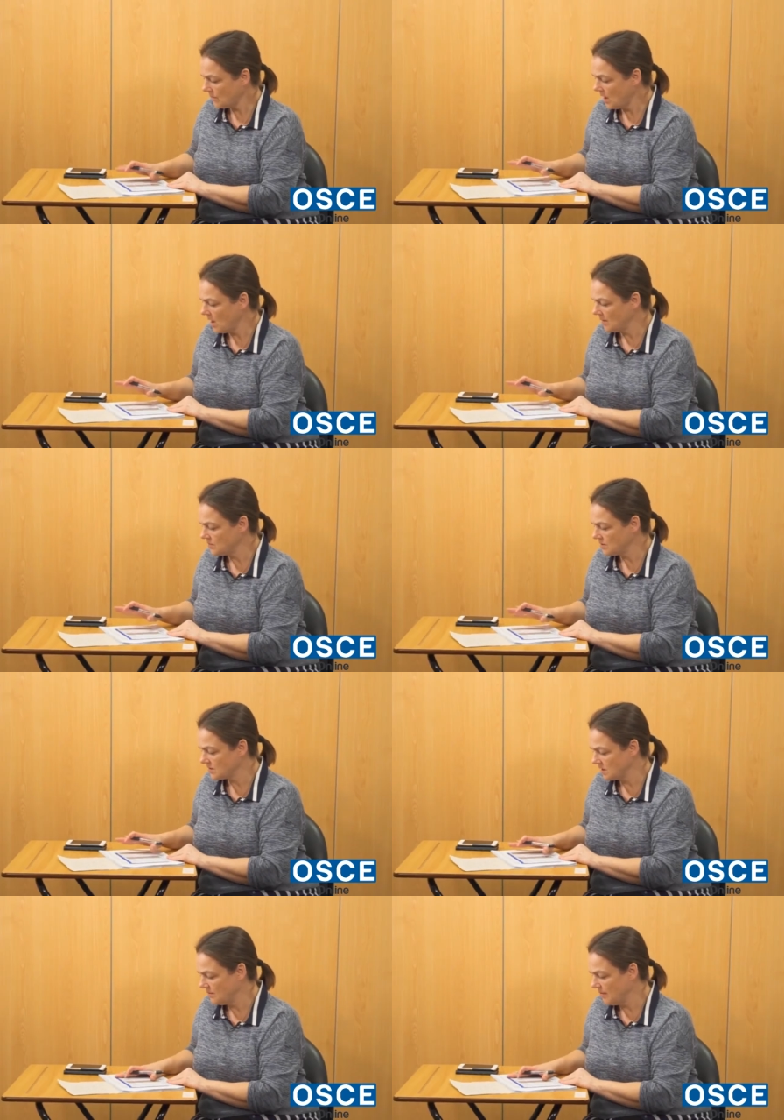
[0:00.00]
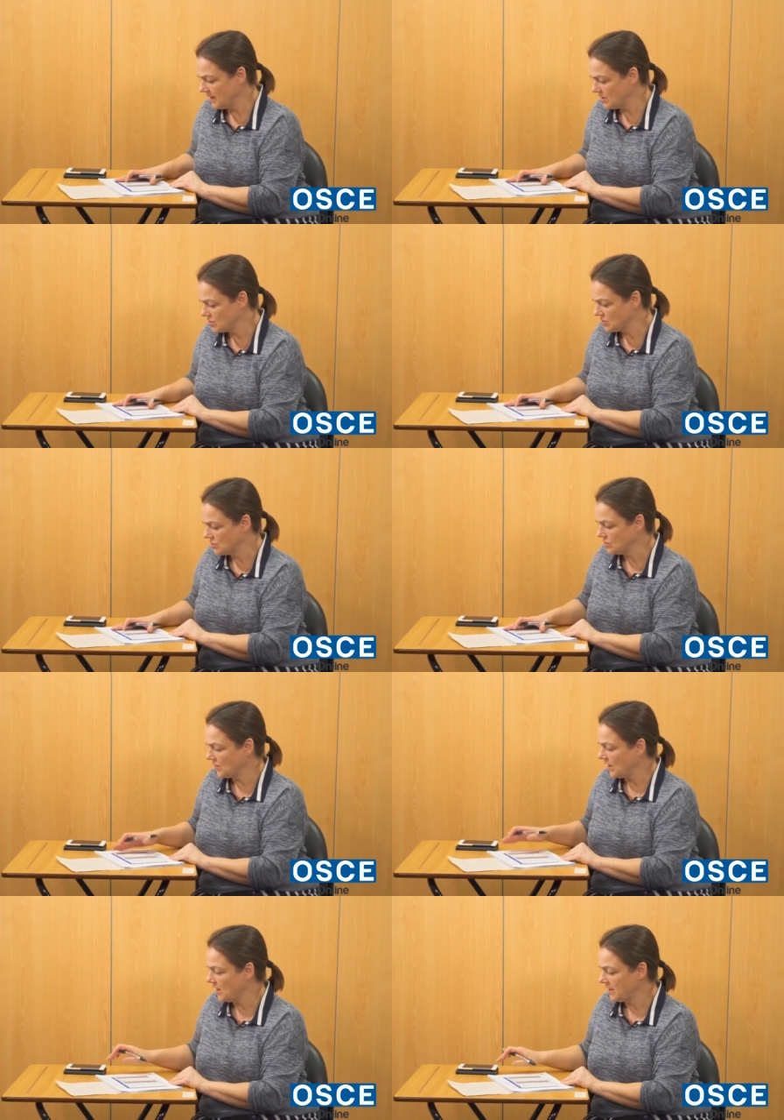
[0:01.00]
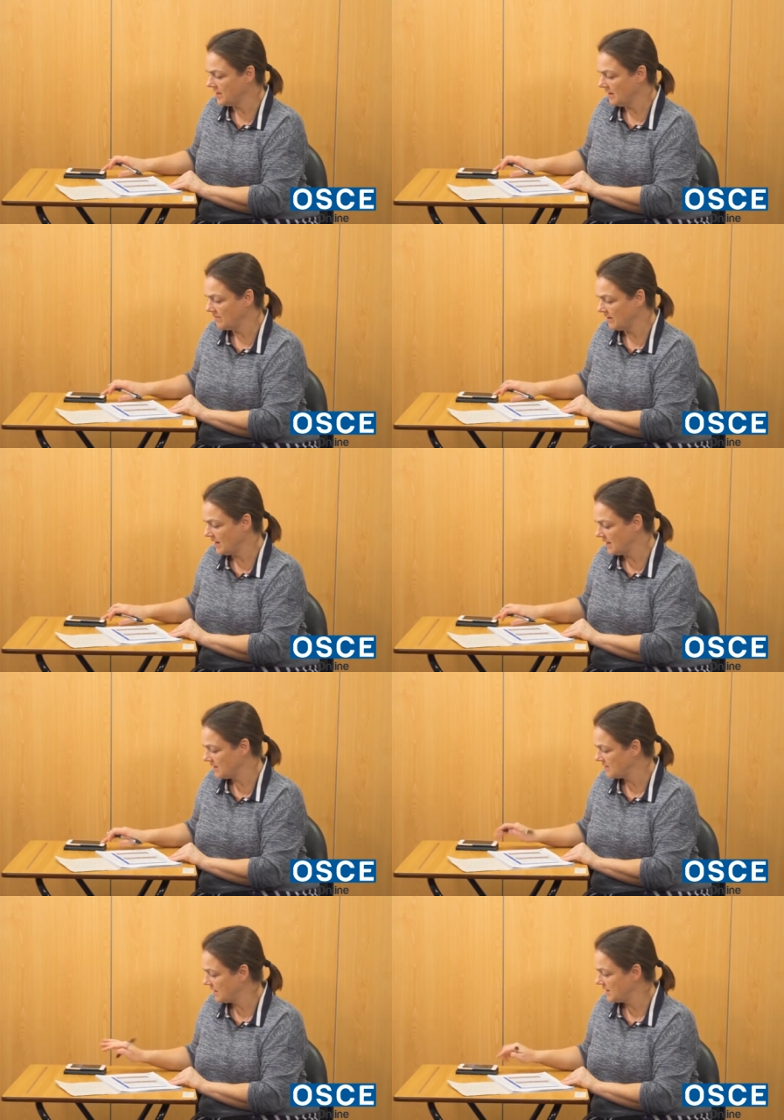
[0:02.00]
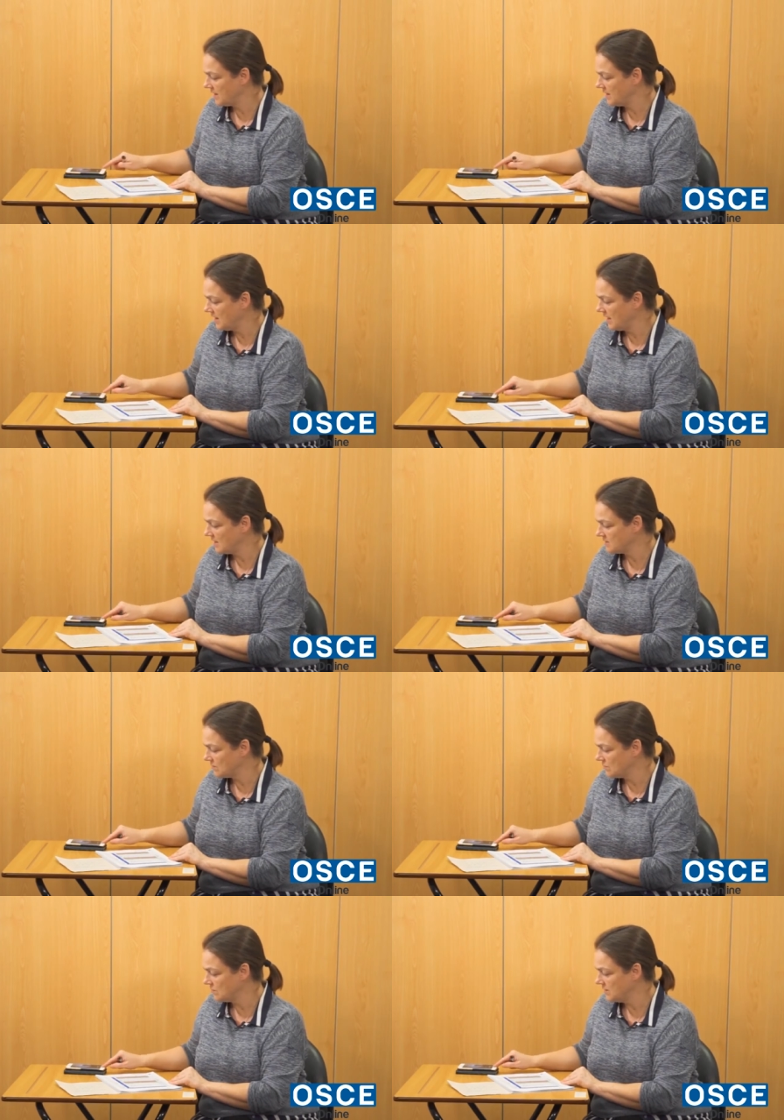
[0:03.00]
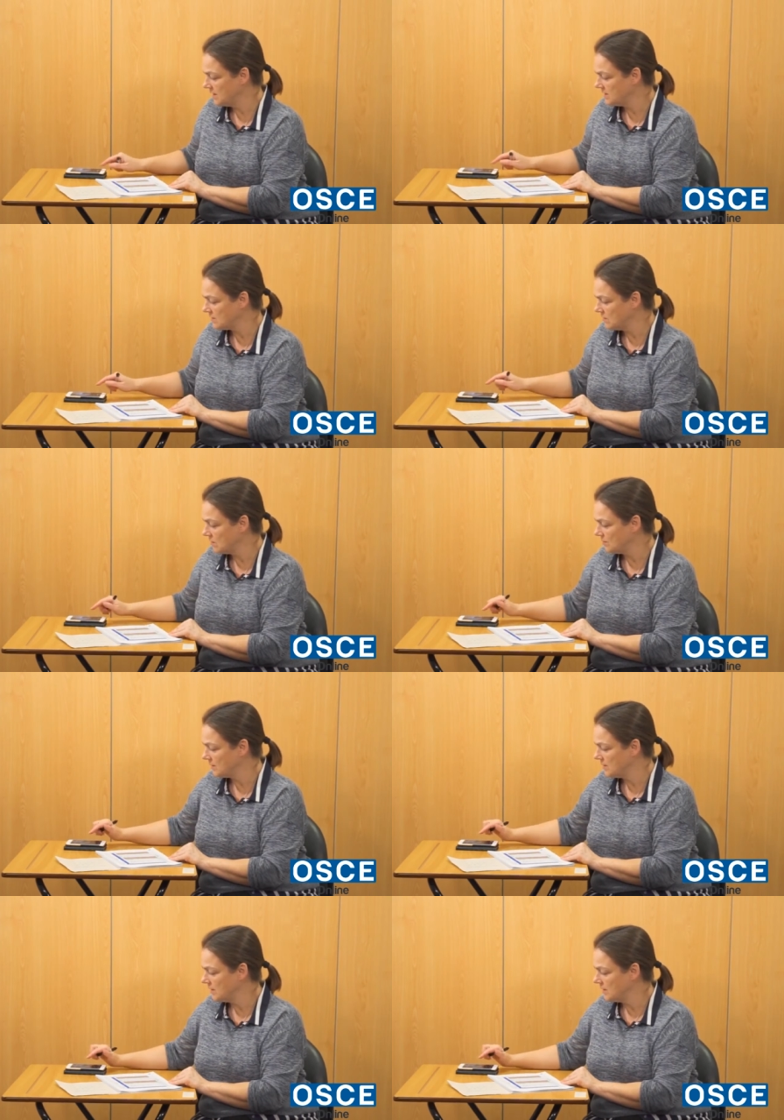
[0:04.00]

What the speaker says: I'm just going to make sure that I can add all these up